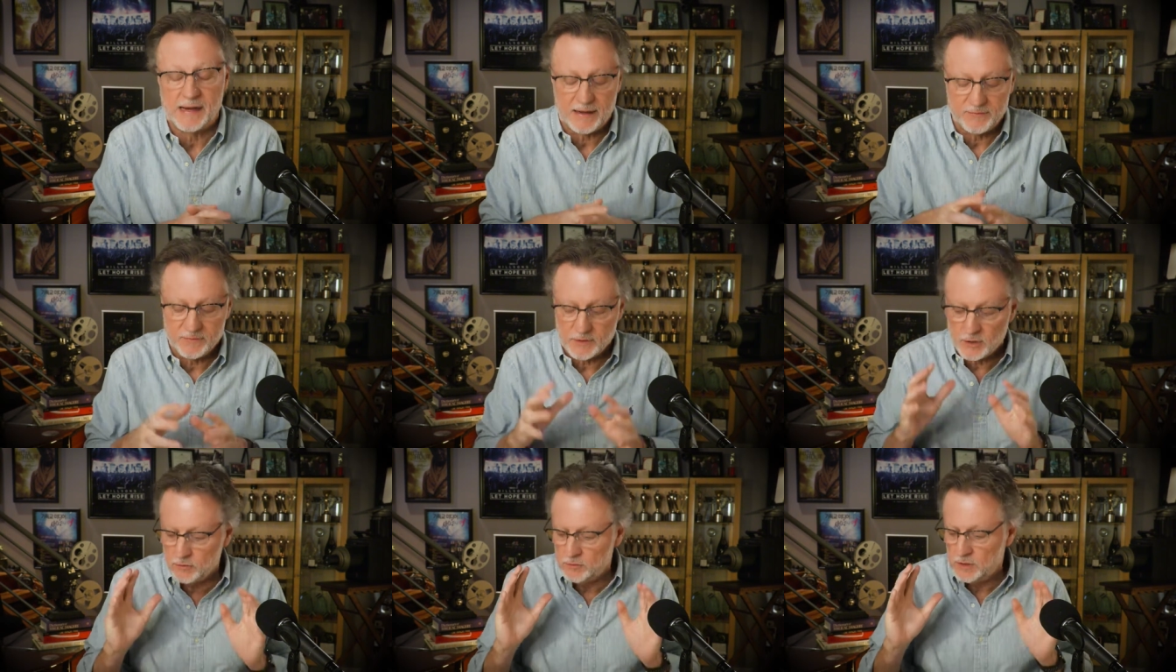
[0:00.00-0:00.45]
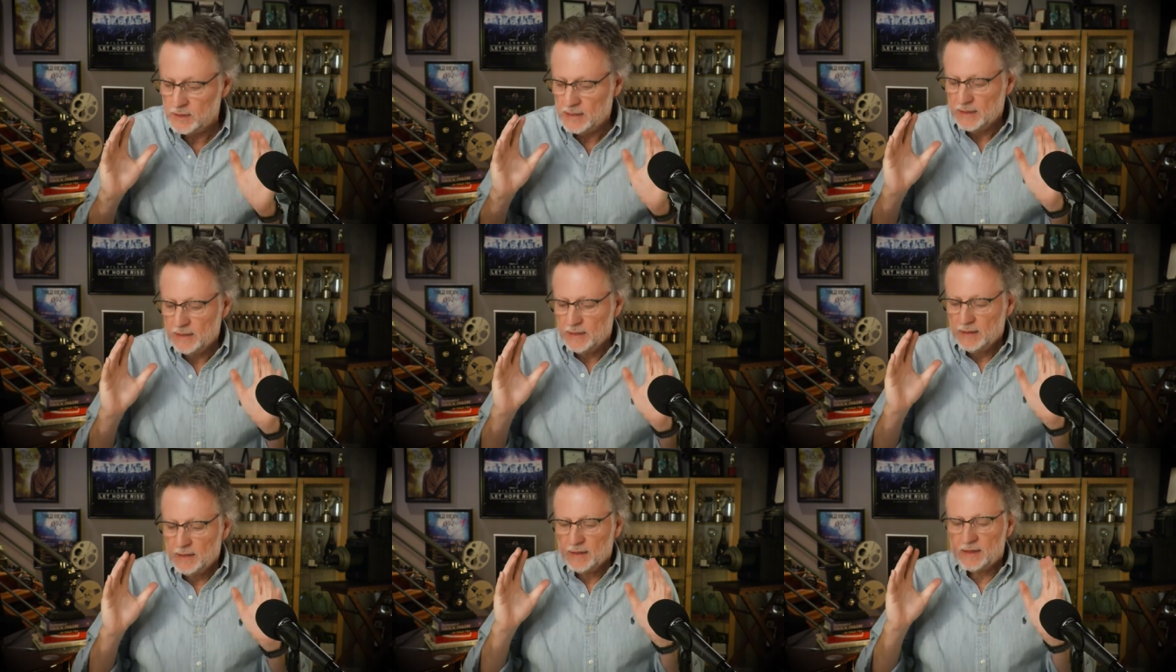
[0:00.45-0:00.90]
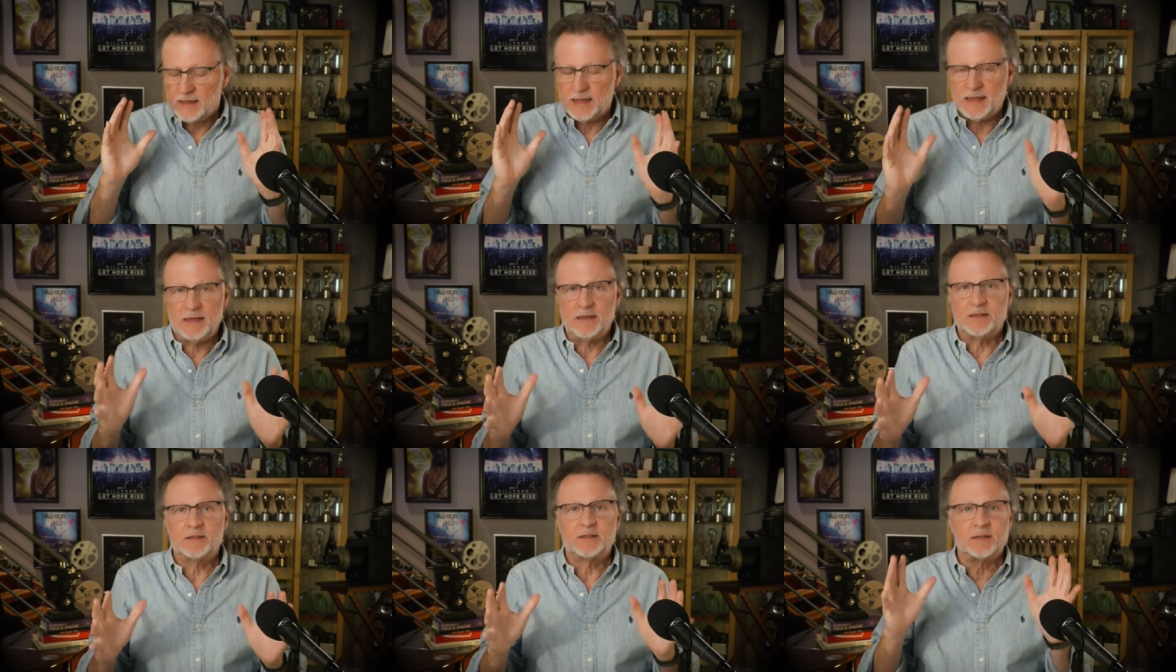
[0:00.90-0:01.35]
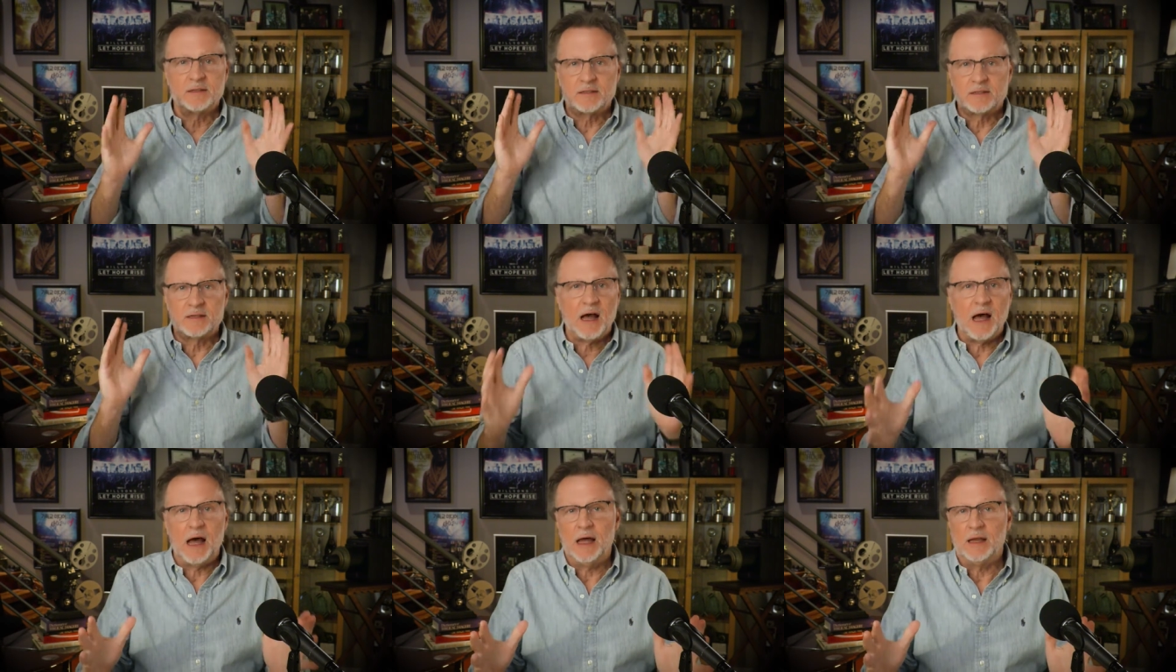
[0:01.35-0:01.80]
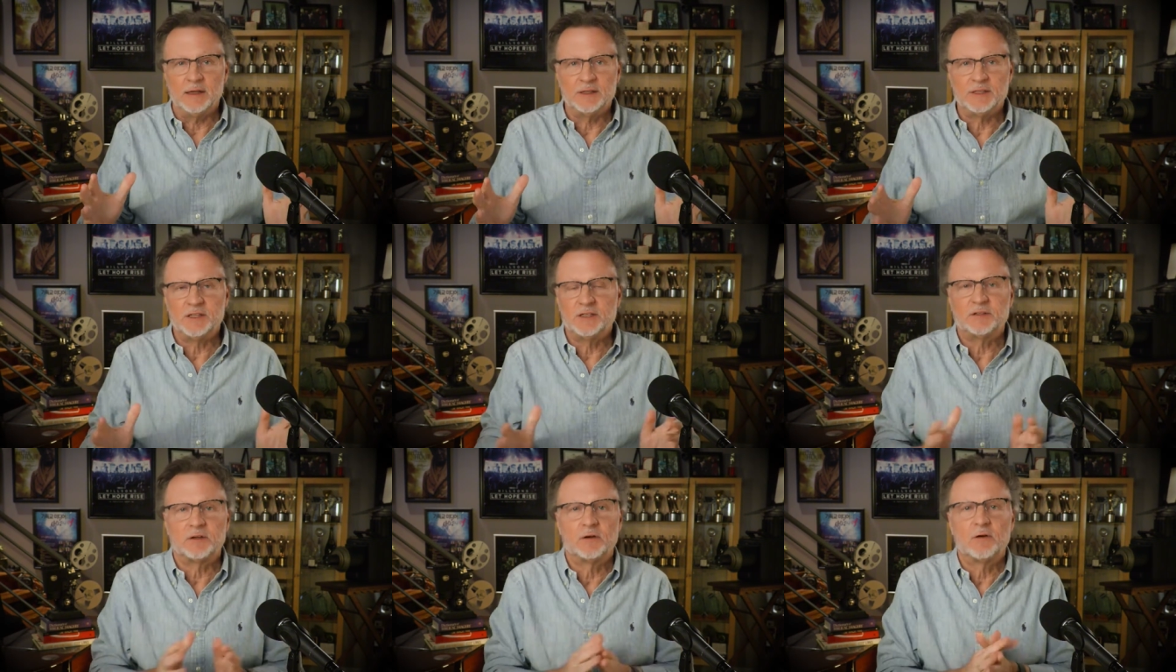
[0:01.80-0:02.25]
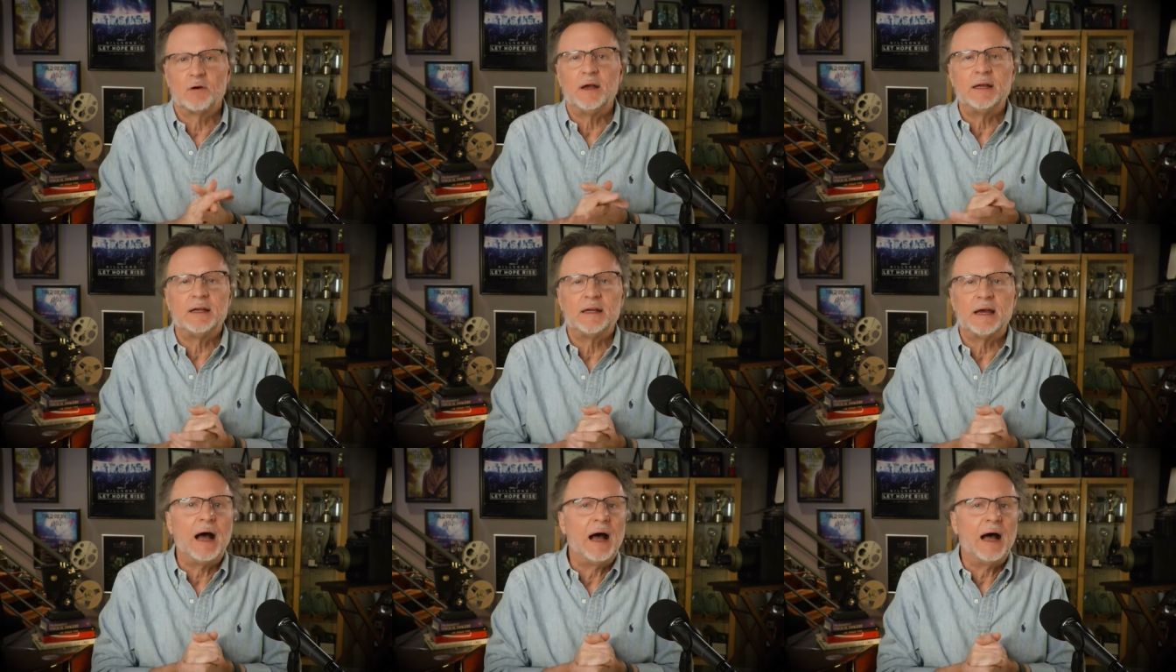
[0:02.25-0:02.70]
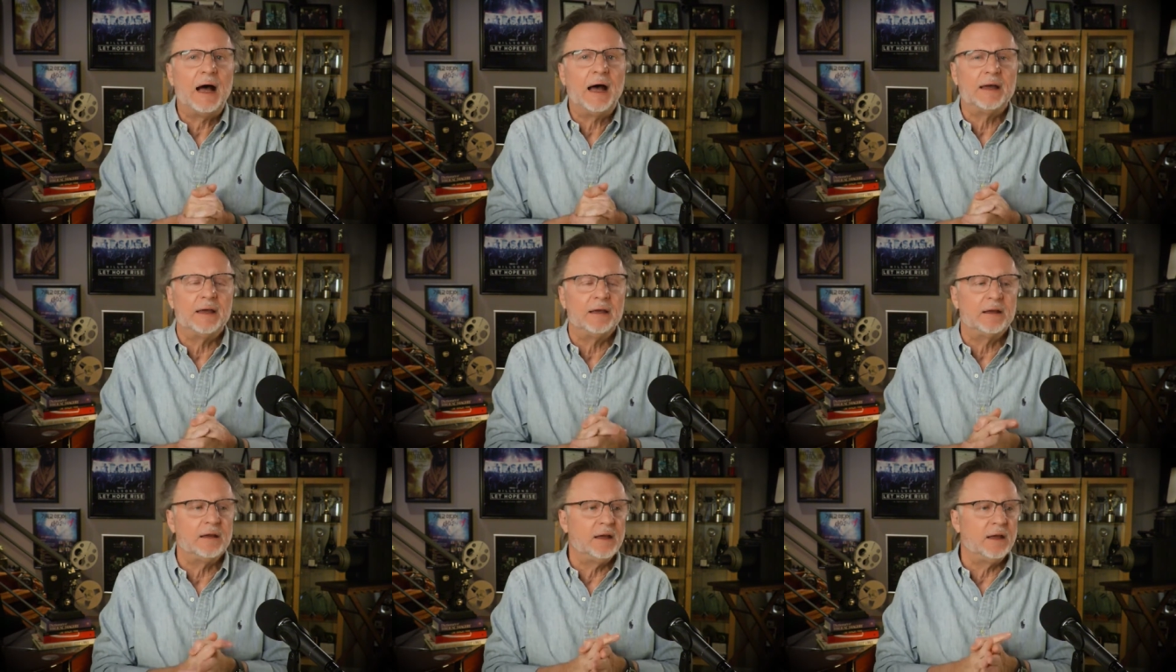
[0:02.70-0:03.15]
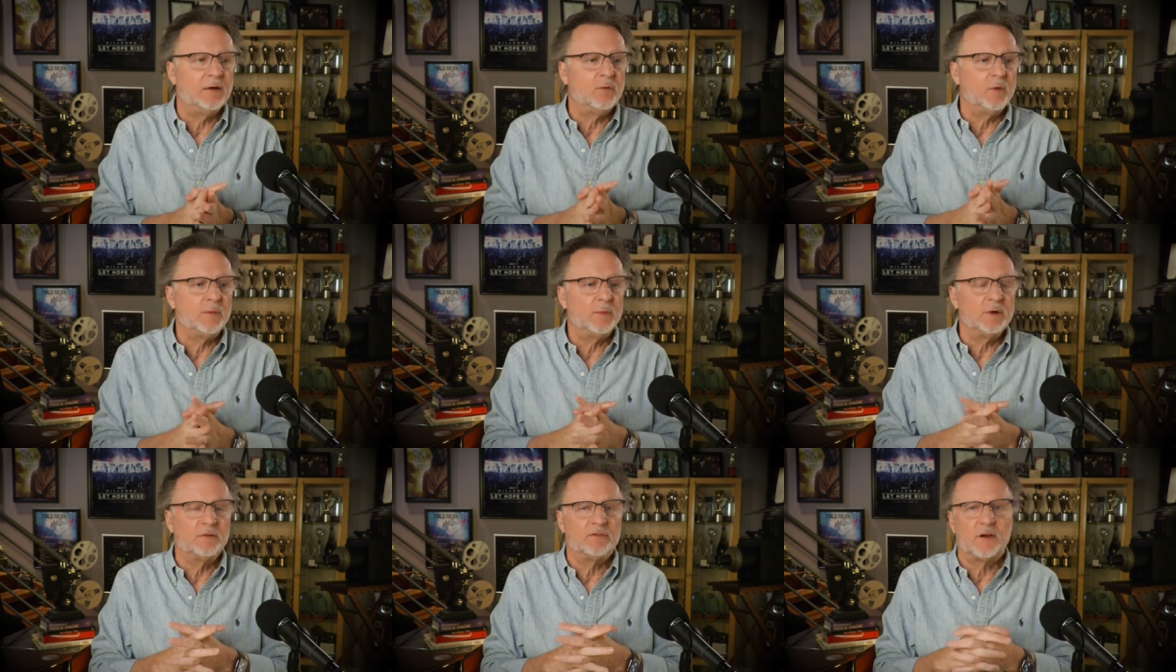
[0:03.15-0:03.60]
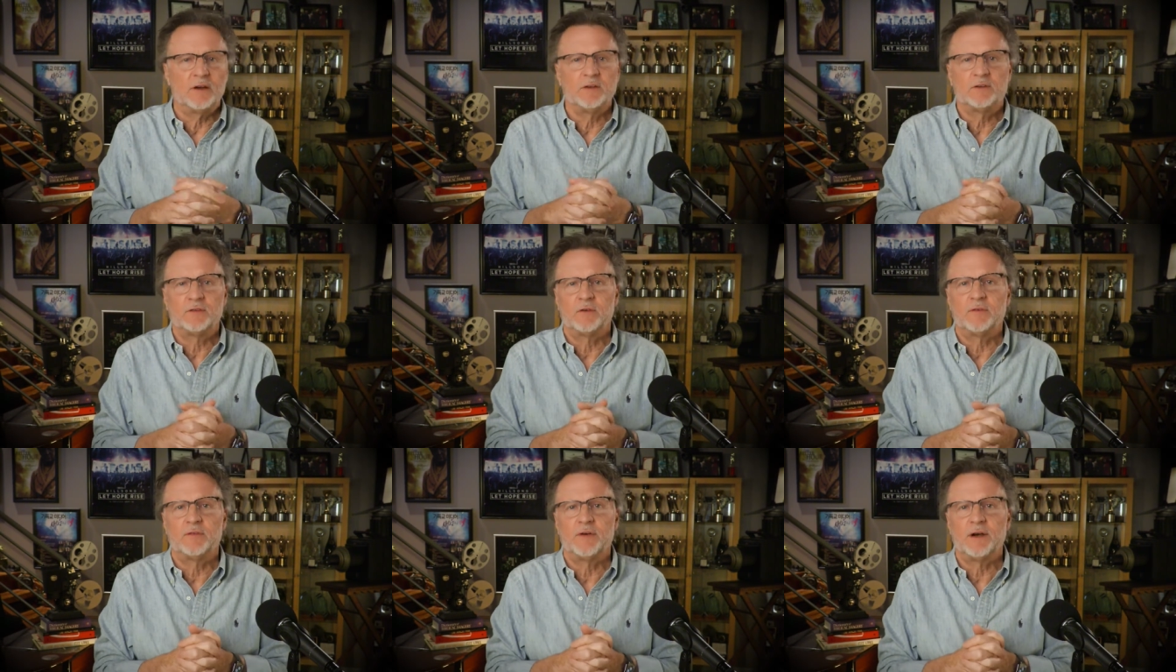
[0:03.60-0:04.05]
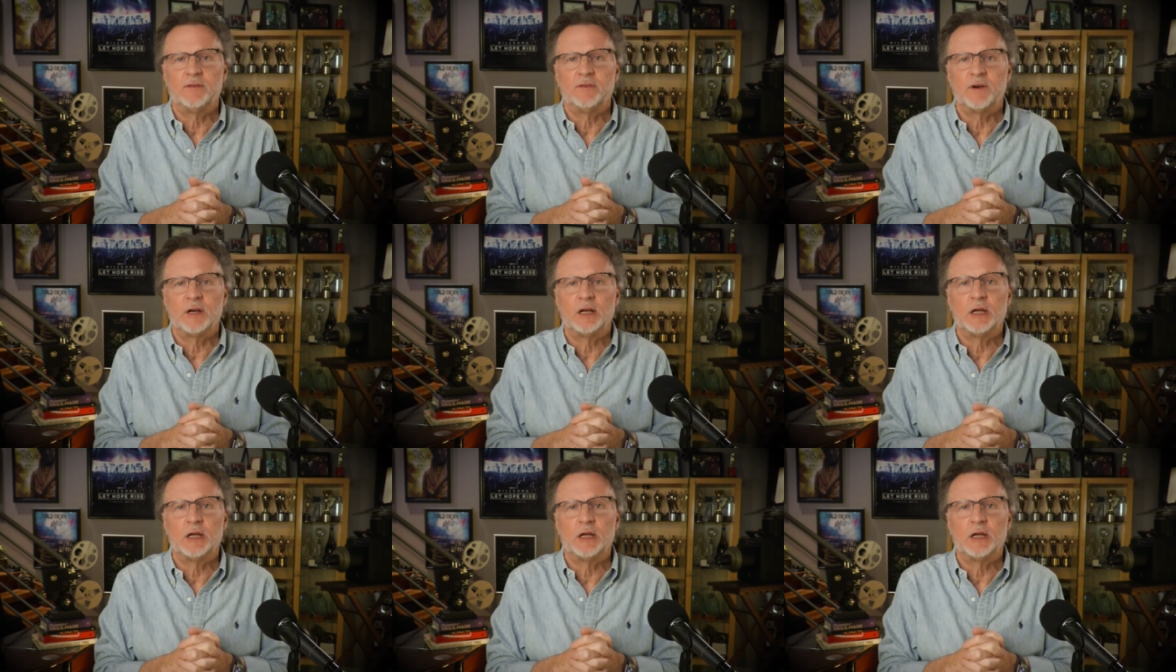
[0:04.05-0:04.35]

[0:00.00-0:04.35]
I've known Ken since college. He's a great guy, and, and we've been friends for a very, very